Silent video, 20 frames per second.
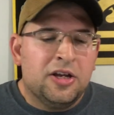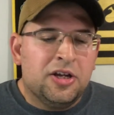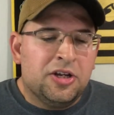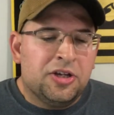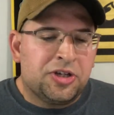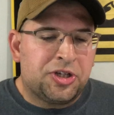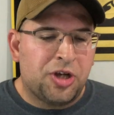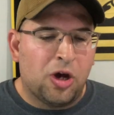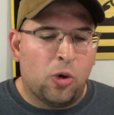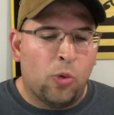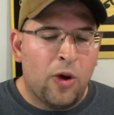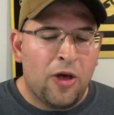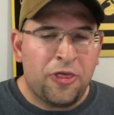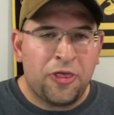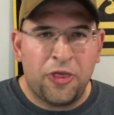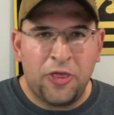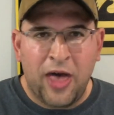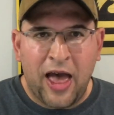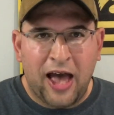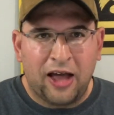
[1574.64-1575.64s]
So
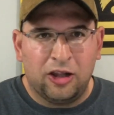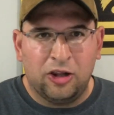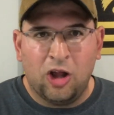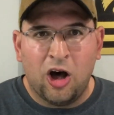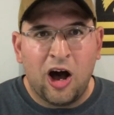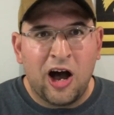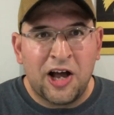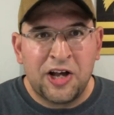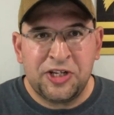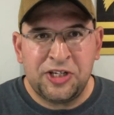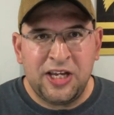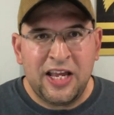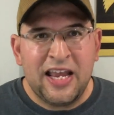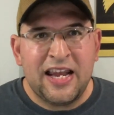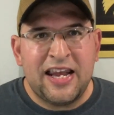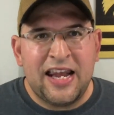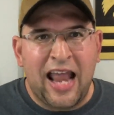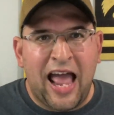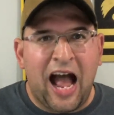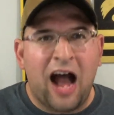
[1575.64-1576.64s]
with that loss,
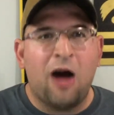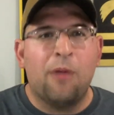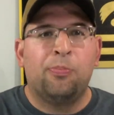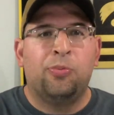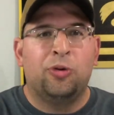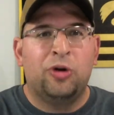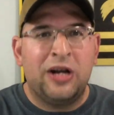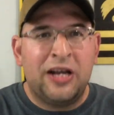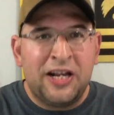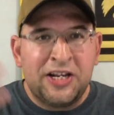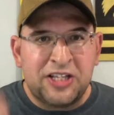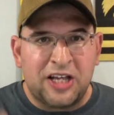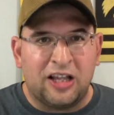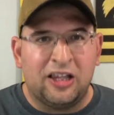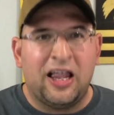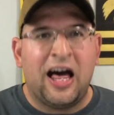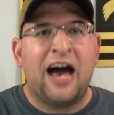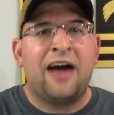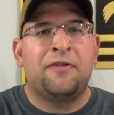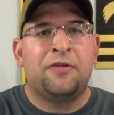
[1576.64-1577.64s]
it now brings a
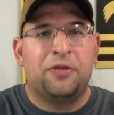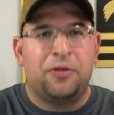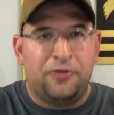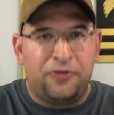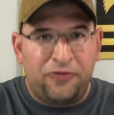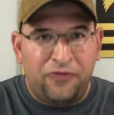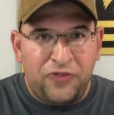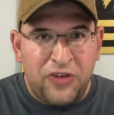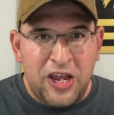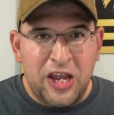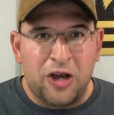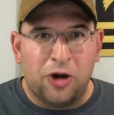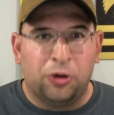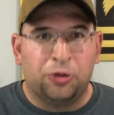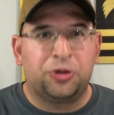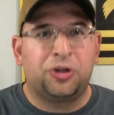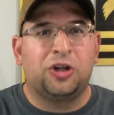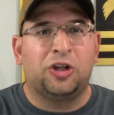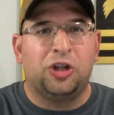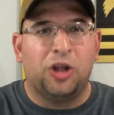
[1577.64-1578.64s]
lot of the
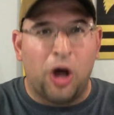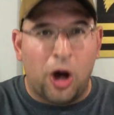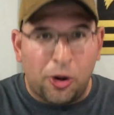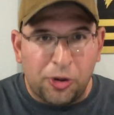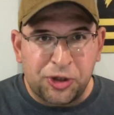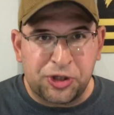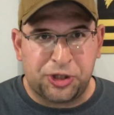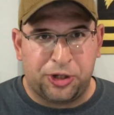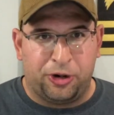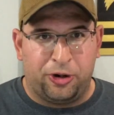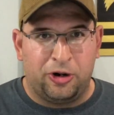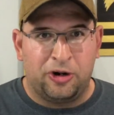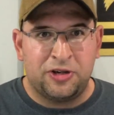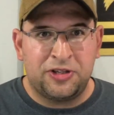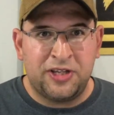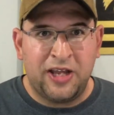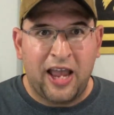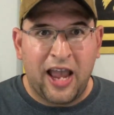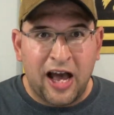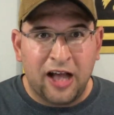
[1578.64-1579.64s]
field closer
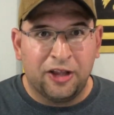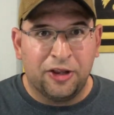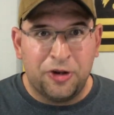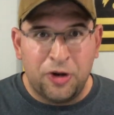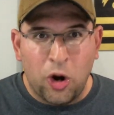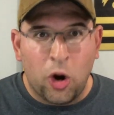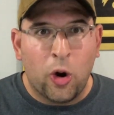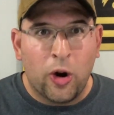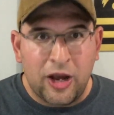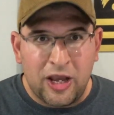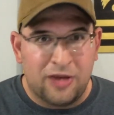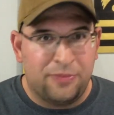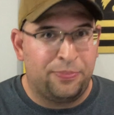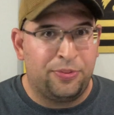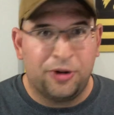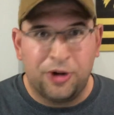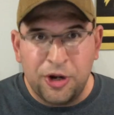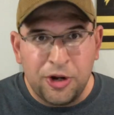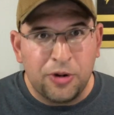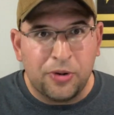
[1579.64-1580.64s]
to Illinois and
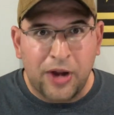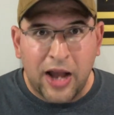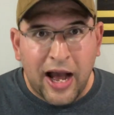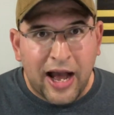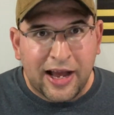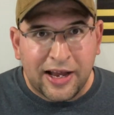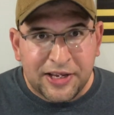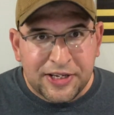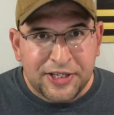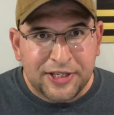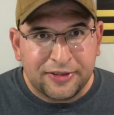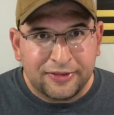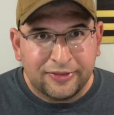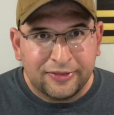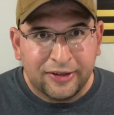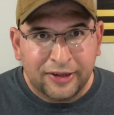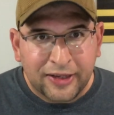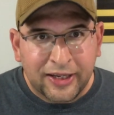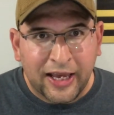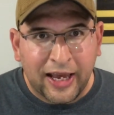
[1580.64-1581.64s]
Purdue, guys,
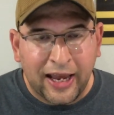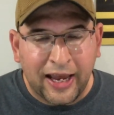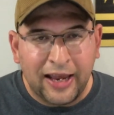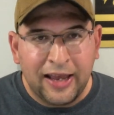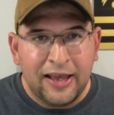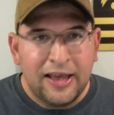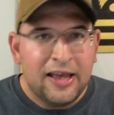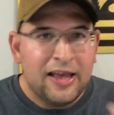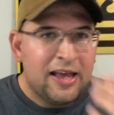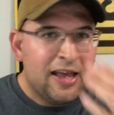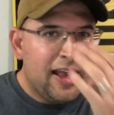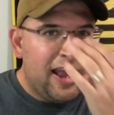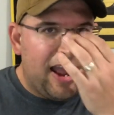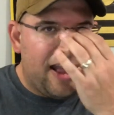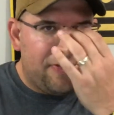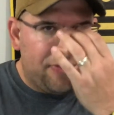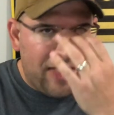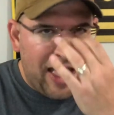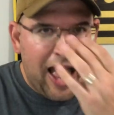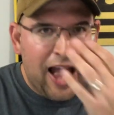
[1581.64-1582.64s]
okay?
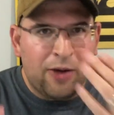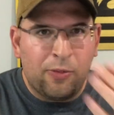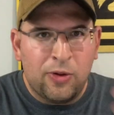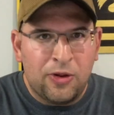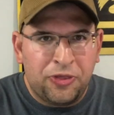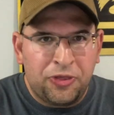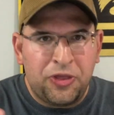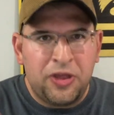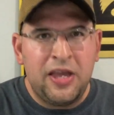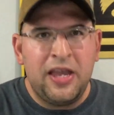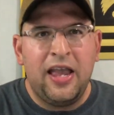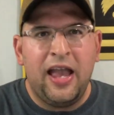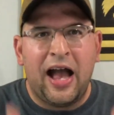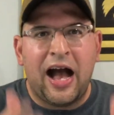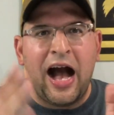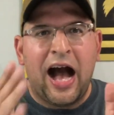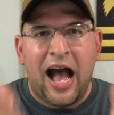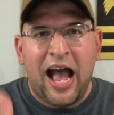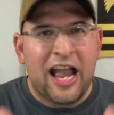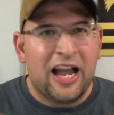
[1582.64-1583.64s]
And that with the
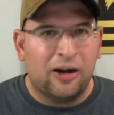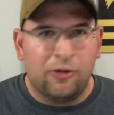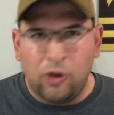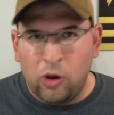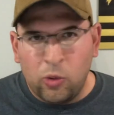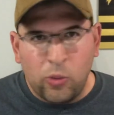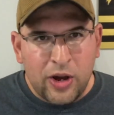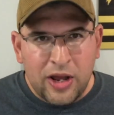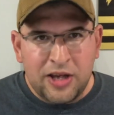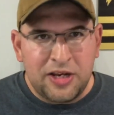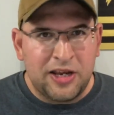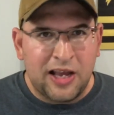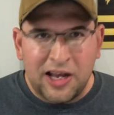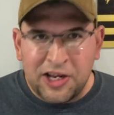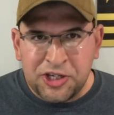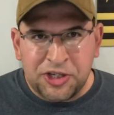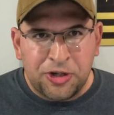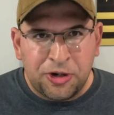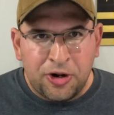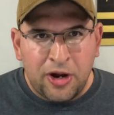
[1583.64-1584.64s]
Iowa win
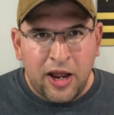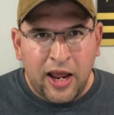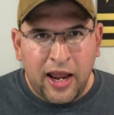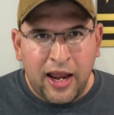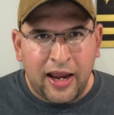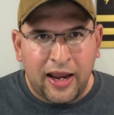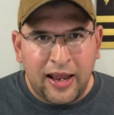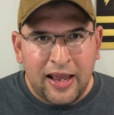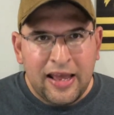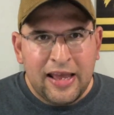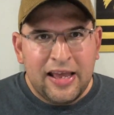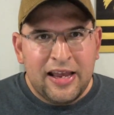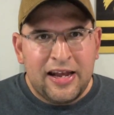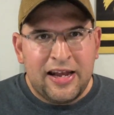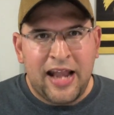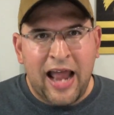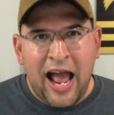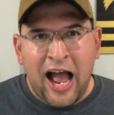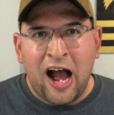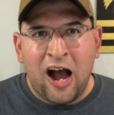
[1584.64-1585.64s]
yesterday,
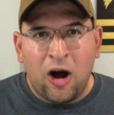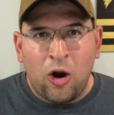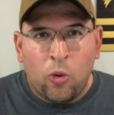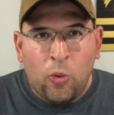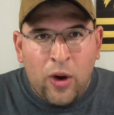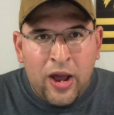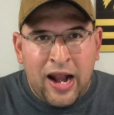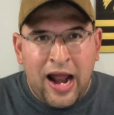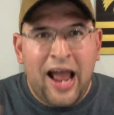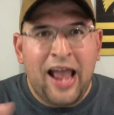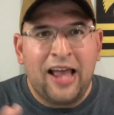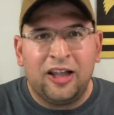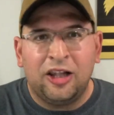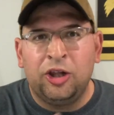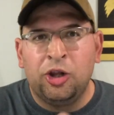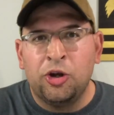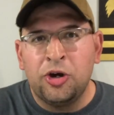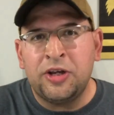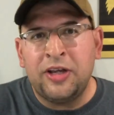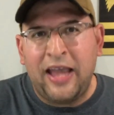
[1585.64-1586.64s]
now when I
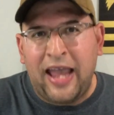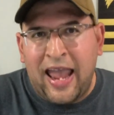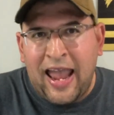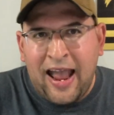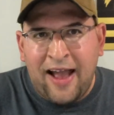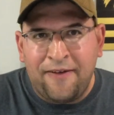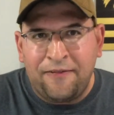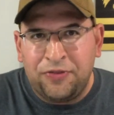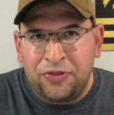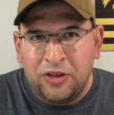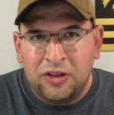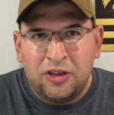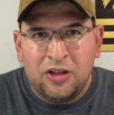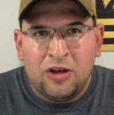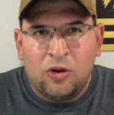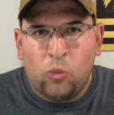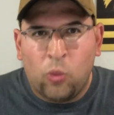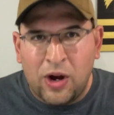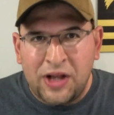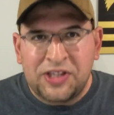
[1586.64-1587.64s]
look at
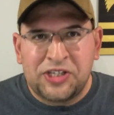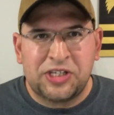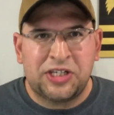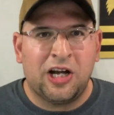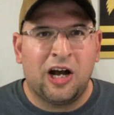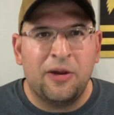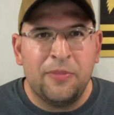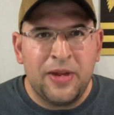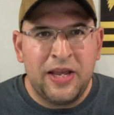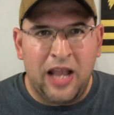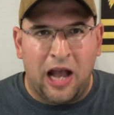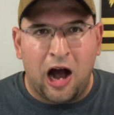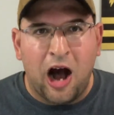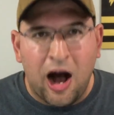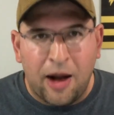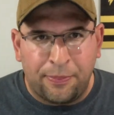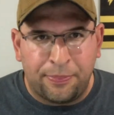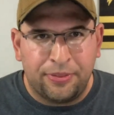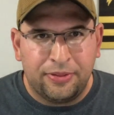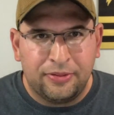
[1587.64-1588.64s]
what's coming
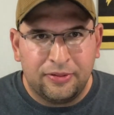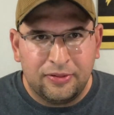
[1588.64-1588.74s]
up,